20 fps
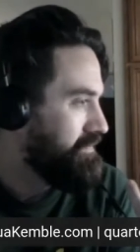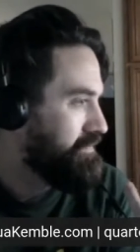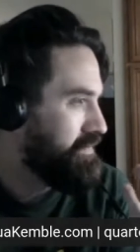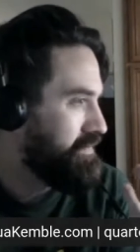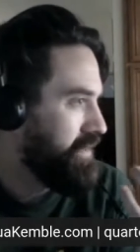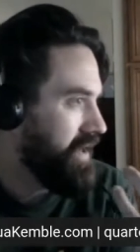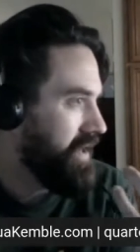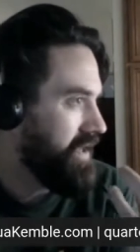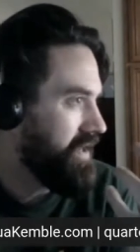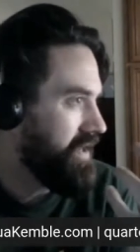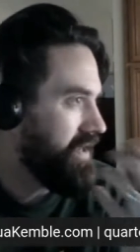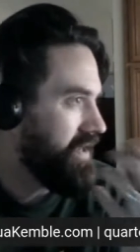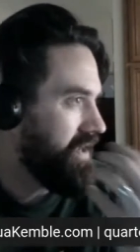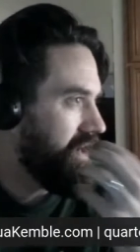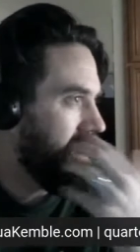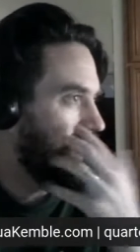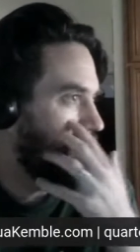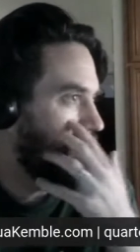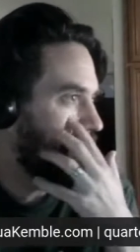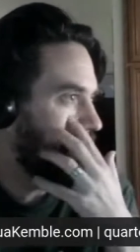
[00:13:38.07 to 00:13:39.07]
But
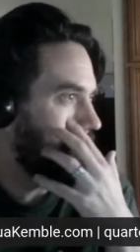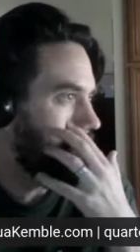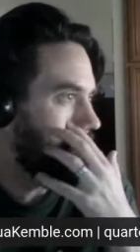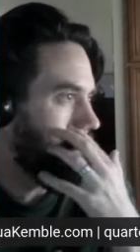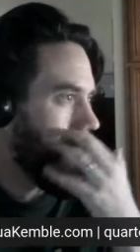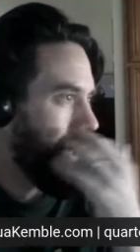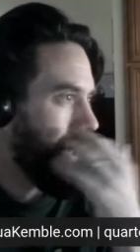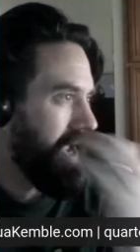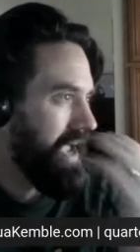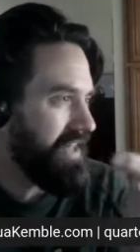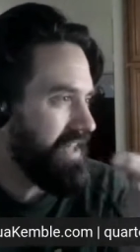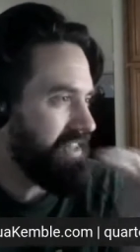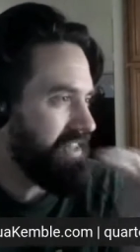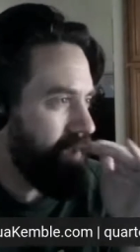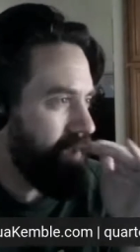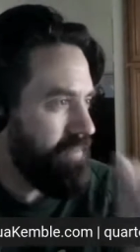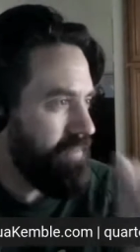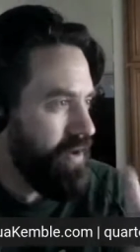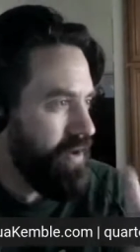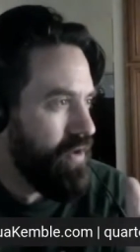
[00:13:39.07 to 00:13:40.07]
I had
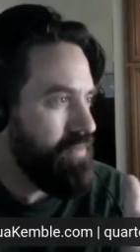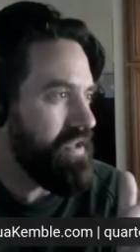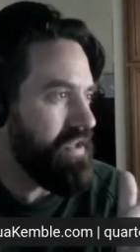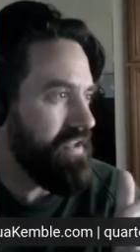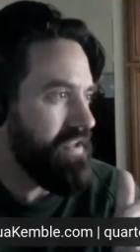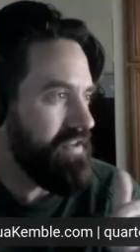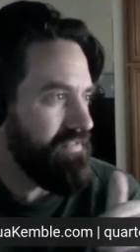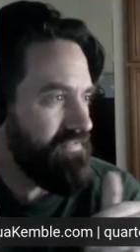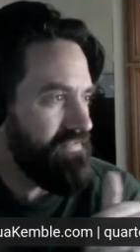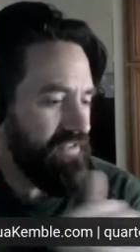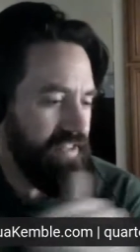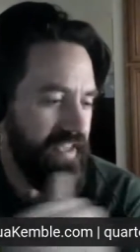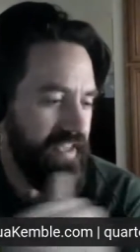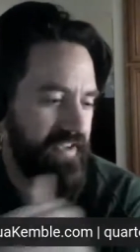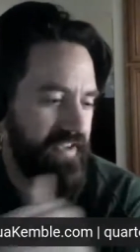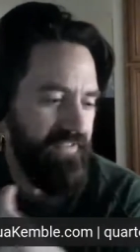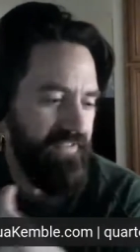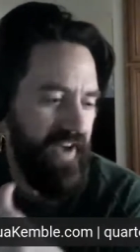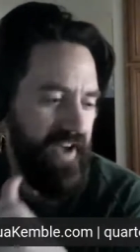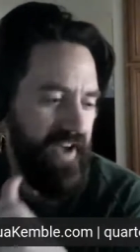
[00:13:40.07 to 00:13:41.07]
that moment for like 5